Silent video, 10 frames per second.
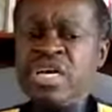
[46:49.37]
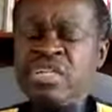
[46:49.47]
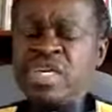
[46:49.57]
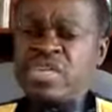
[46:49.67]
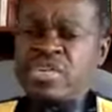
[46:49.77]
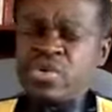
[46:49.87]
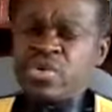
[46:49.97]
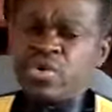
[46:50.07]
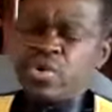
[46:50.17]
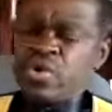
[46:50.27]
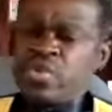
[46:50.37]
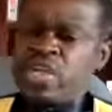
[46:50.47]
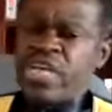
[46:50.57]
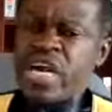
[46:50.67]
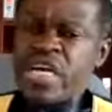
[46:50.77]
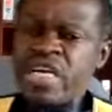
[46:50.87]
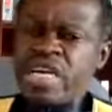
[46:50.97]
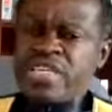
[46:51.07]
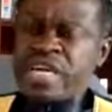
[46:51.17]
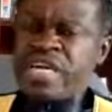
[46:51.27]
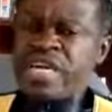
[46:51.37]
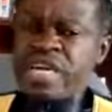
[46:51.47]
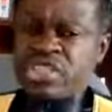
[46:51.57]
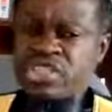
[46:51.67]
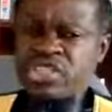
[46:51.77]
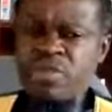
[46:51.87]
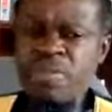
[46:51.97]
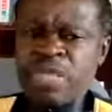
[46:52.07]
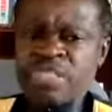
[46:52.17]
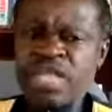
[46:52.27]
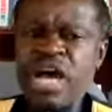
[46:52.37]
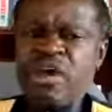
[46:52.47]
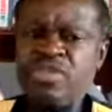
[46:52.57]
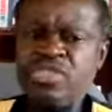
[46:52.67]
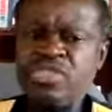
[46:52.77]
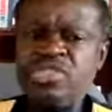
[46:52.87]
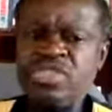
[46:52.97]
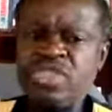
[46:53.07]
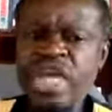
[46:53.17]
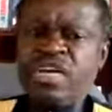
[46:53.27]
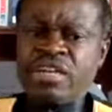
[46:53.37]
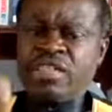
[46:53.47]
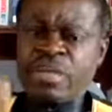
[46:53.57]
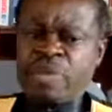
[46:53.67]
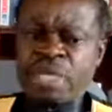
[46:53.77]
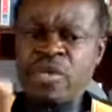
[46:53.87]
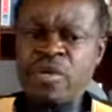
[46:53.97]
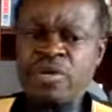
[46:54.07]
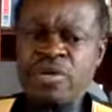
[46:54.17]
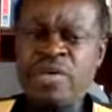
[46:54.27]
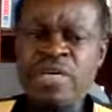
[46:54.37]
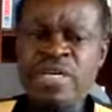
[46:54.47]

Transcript: that you, the younger generation, must now take the baton.